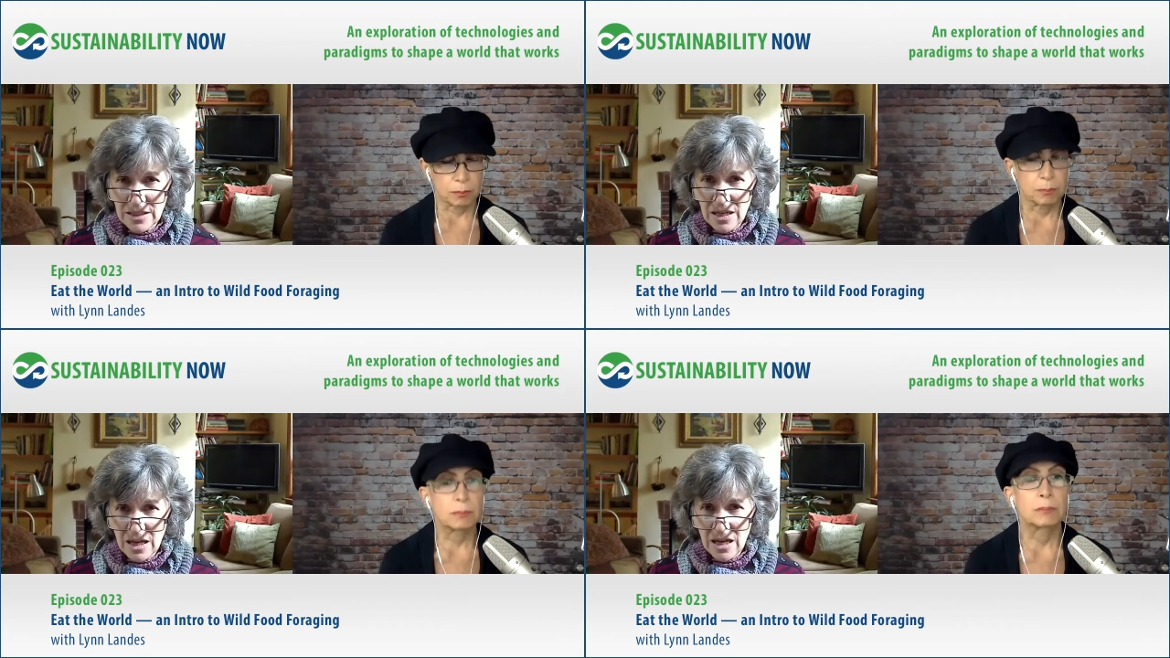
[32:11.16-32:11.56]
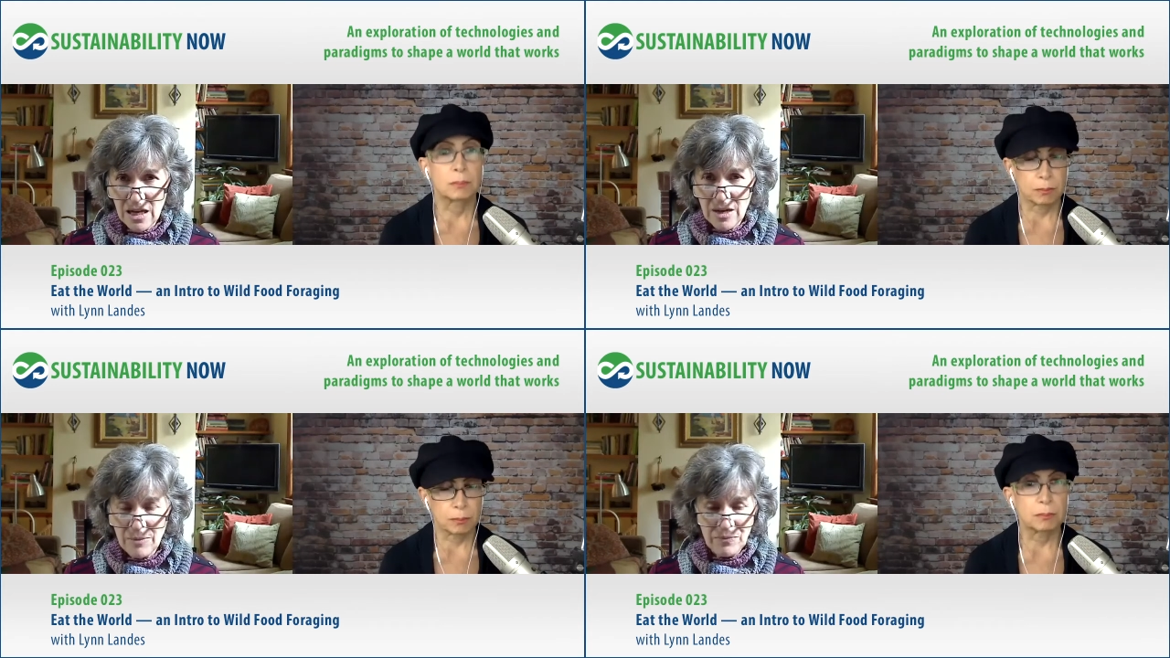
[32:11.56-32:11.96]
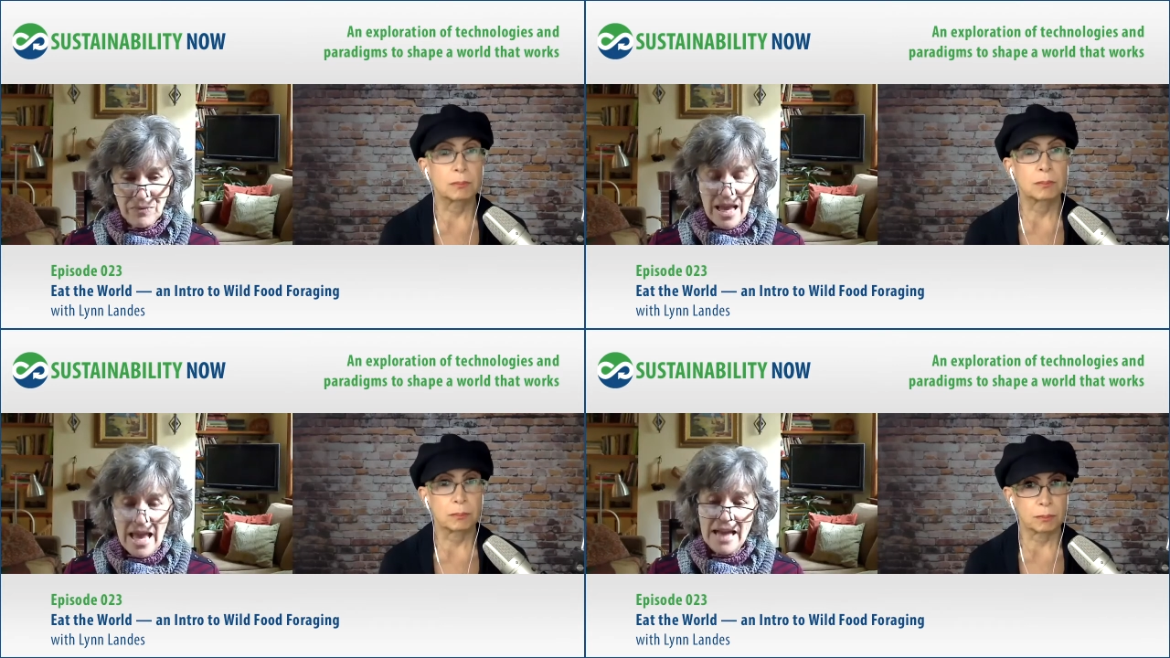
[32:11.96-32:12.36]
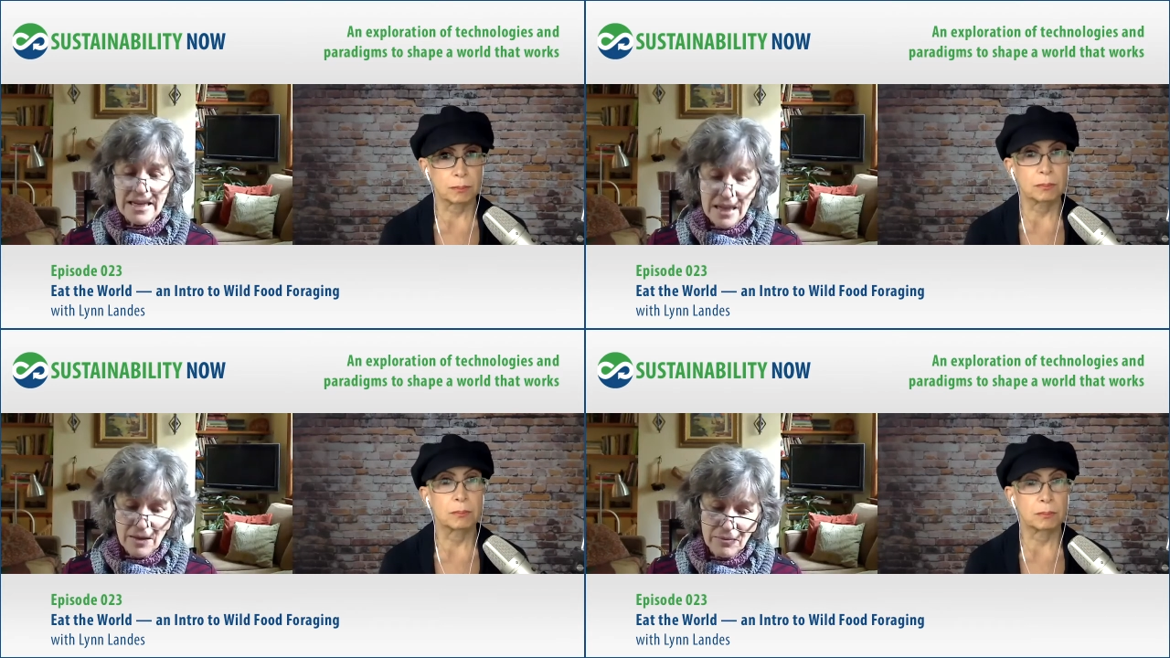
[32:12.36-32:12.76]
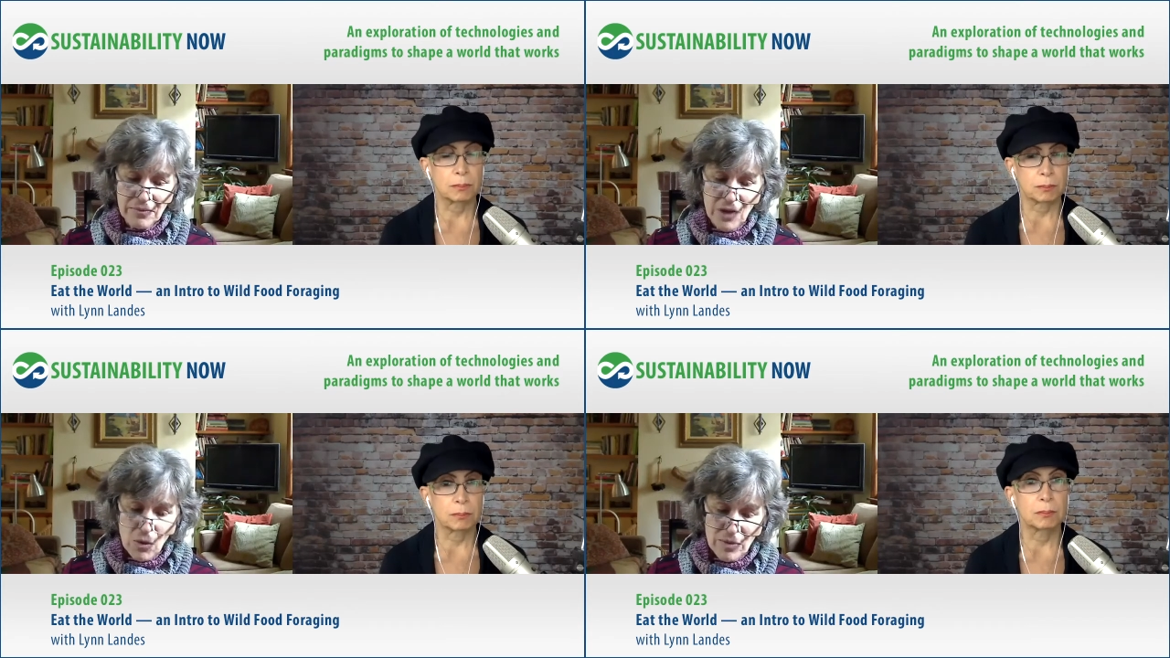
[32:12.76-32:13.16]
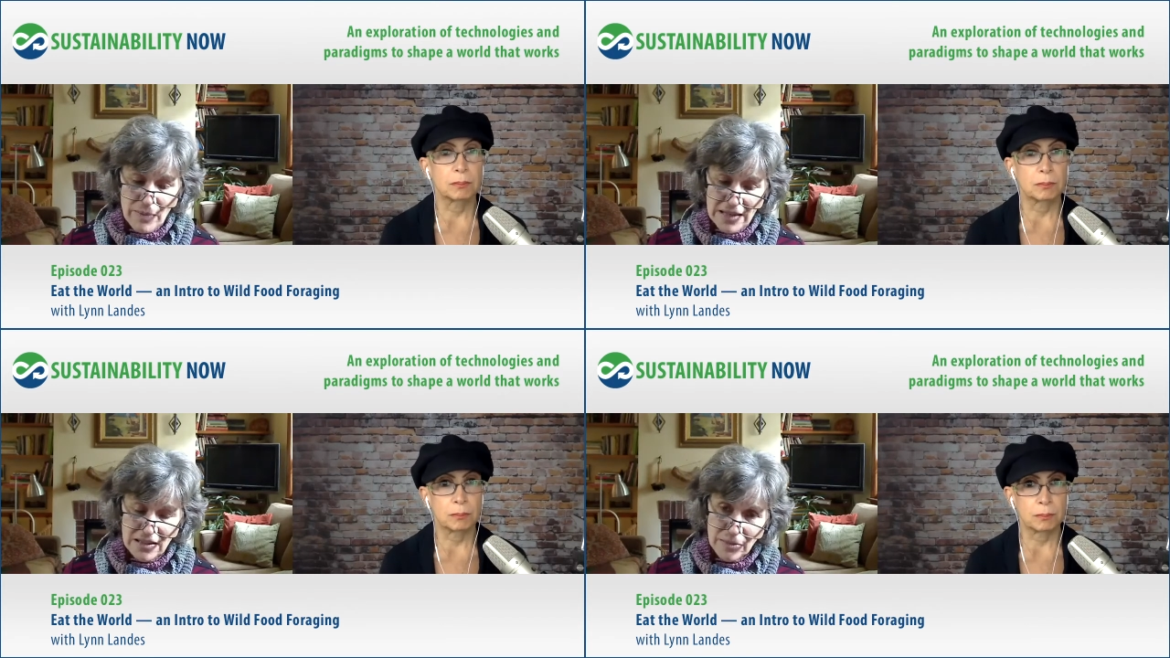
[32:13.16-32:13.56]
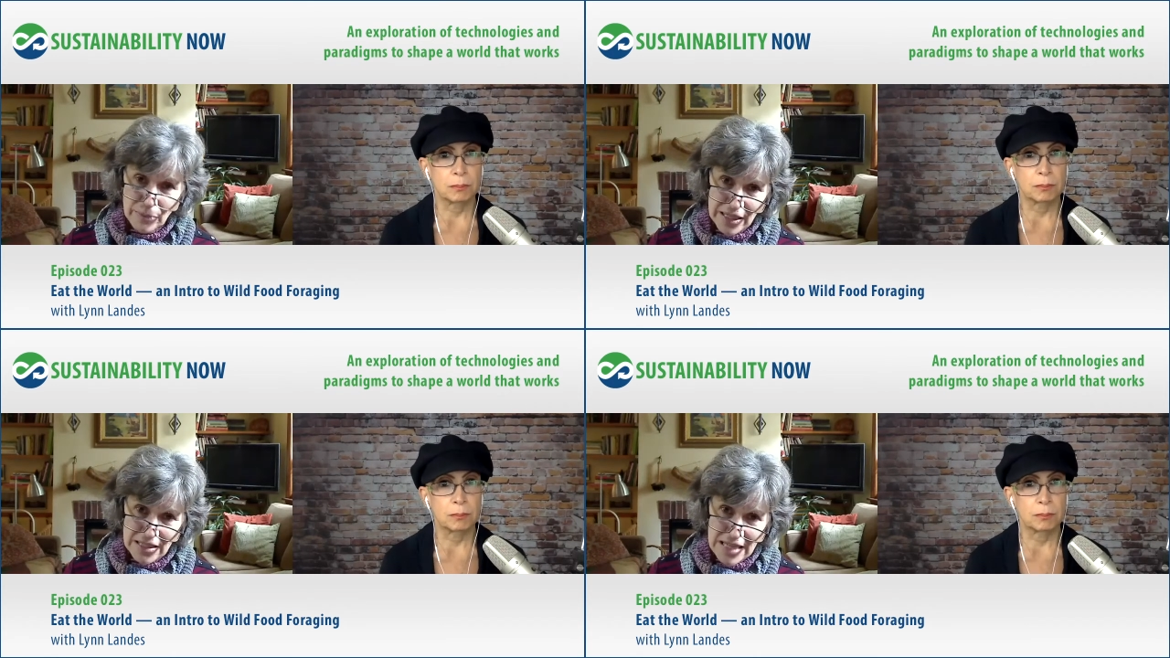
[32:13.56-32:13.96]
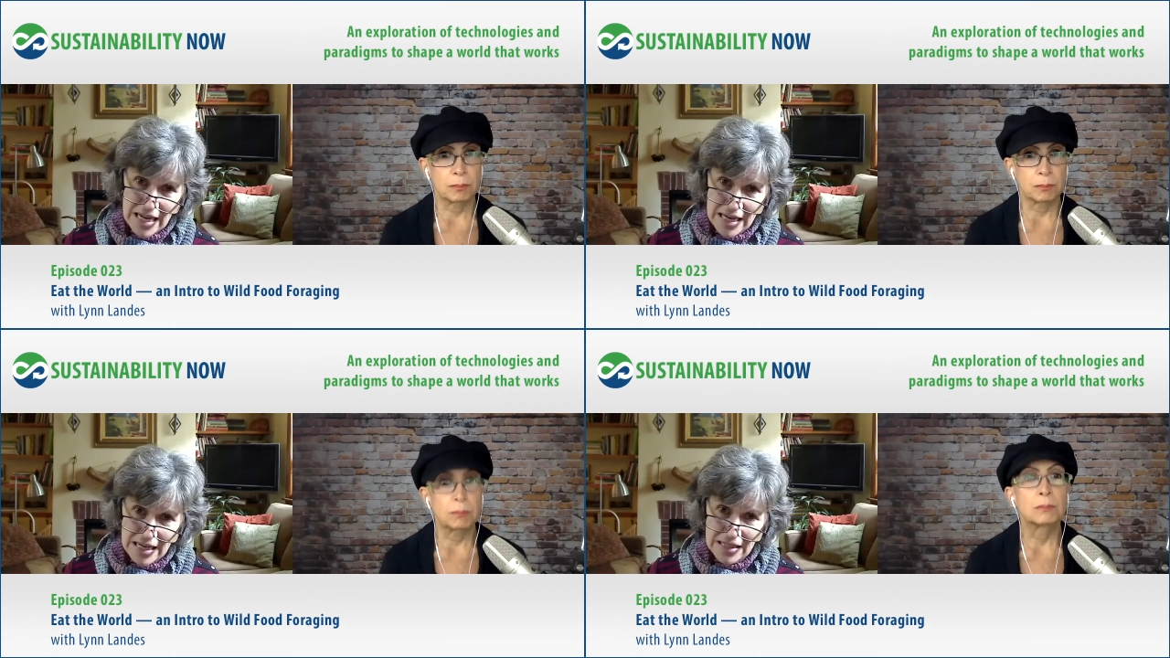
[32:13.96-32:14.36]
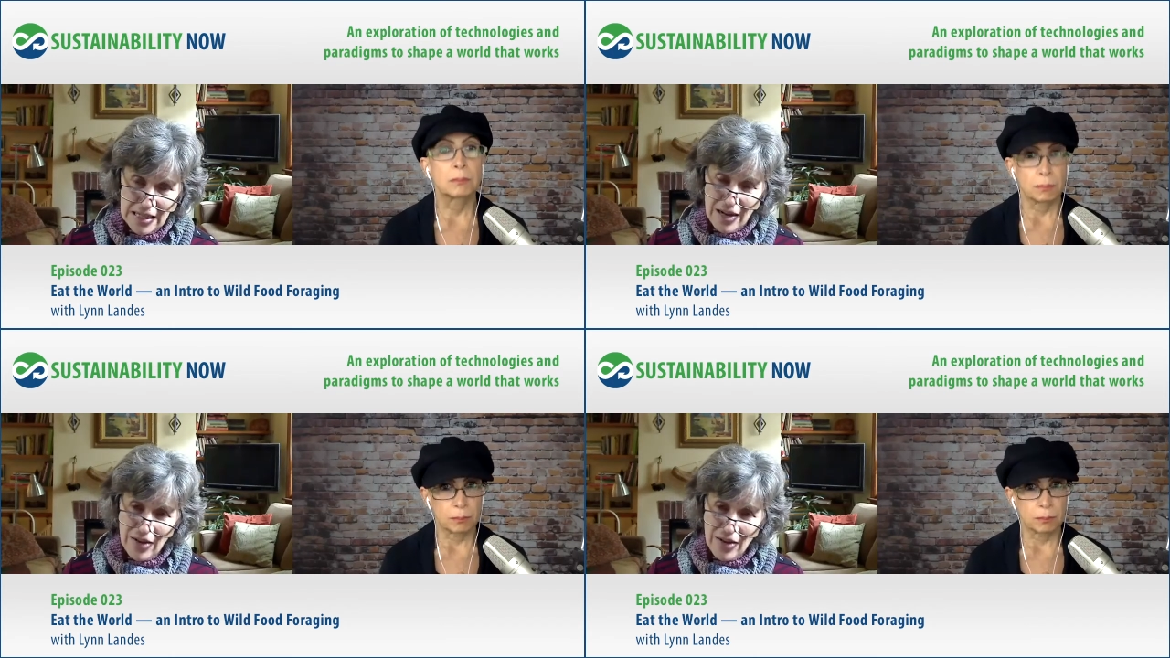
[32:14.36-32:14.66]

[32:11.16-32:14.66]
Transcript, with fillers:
Speaker 1: Um, and going back to the plantain,